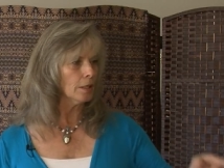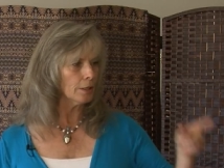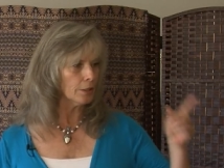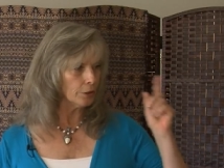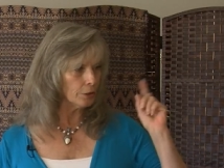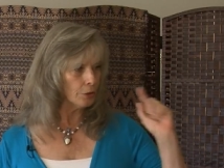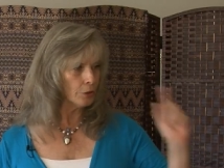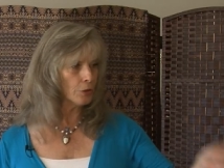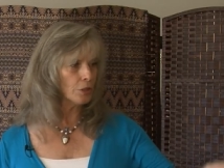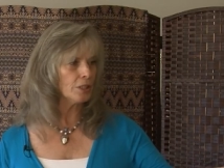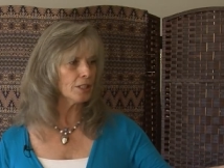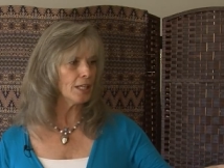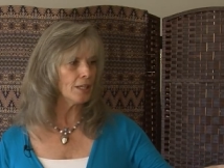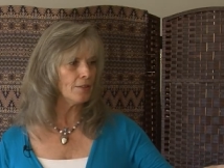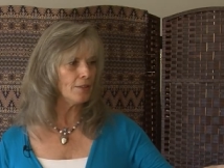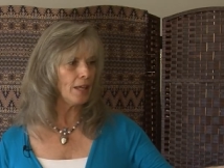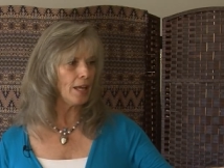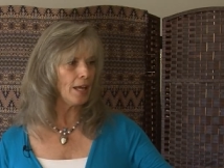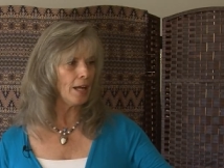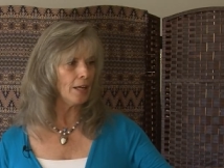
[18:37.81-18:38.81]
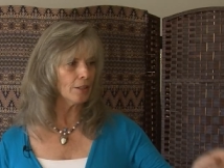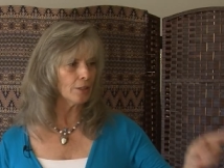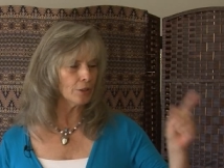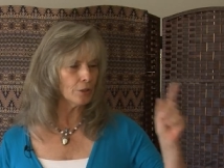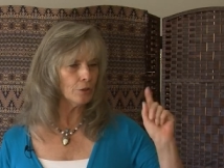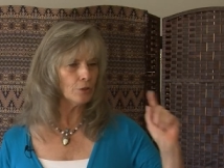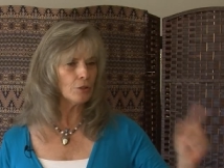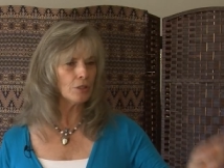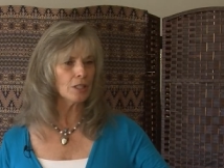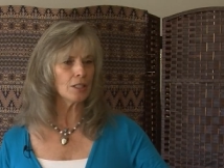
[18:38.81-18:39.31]
You said that,
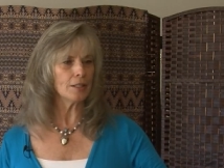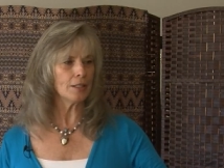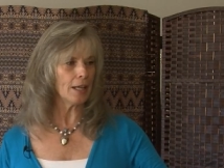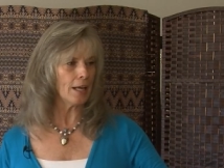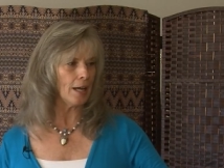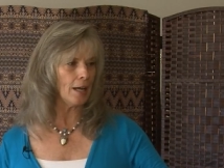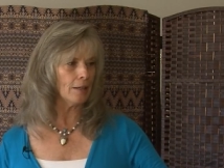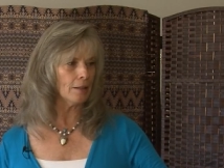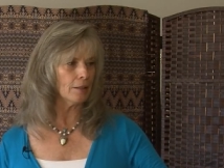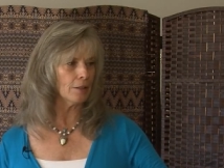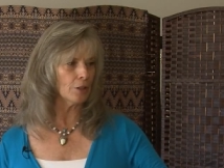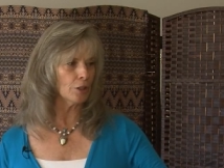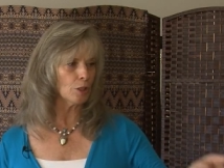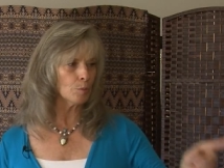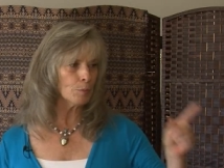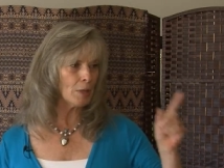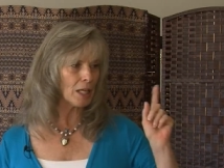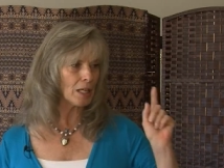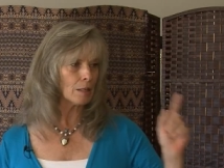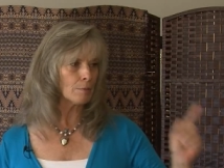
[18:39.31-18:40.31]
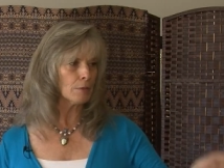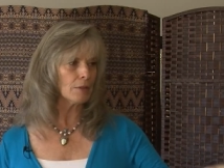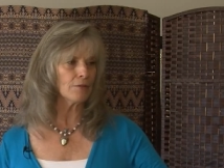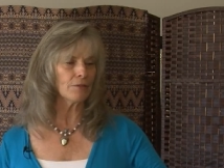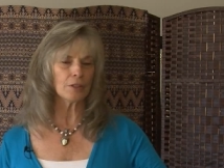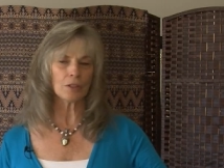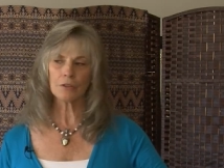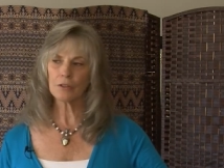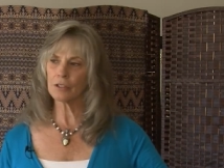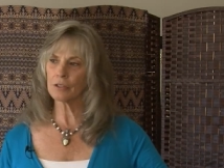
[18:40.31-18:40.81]
you did that, you're making me
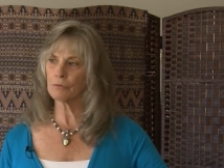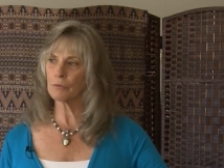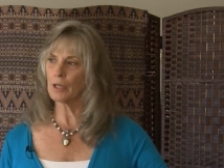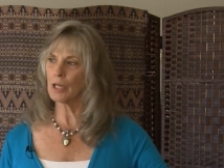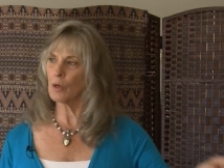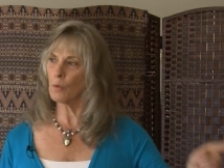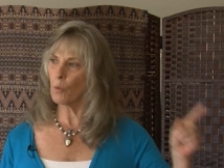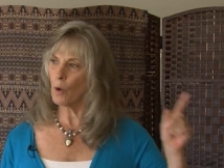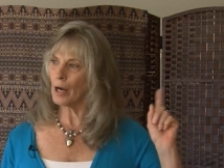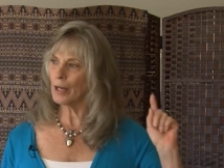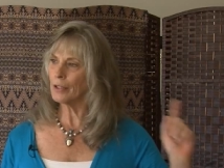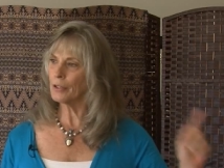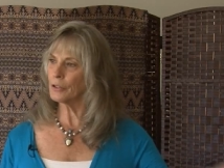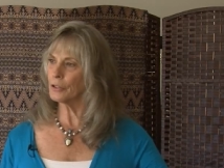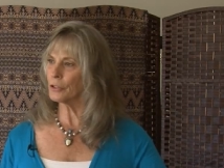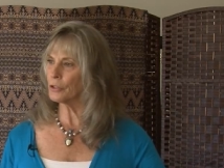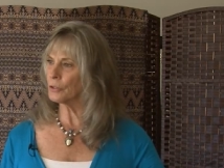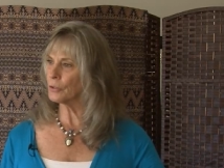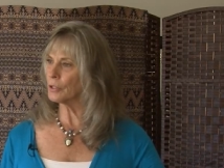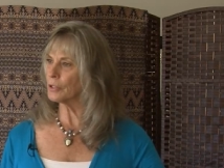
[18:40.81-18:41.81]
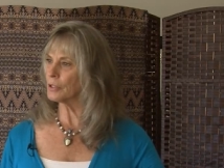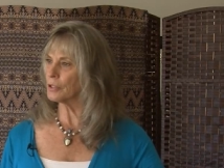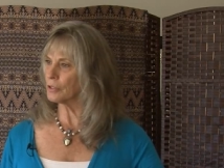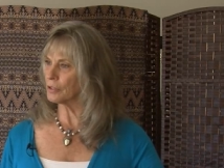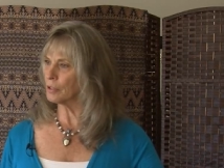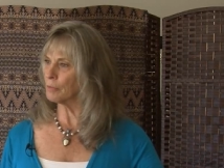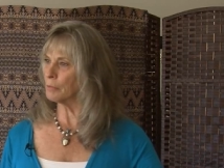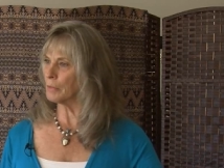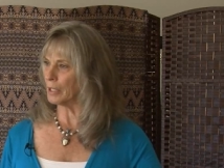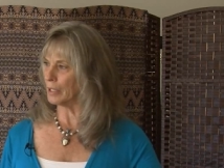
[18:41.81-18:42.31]
feel this way, why are you doing this
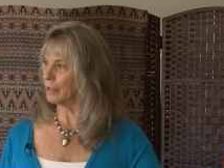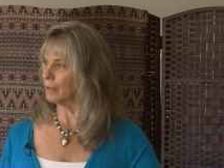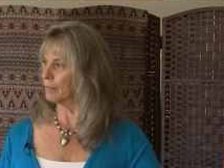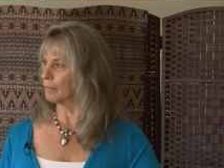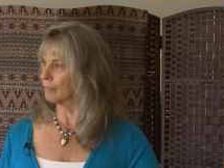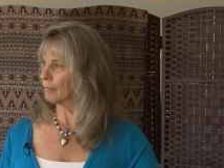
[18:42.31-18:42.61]
to me?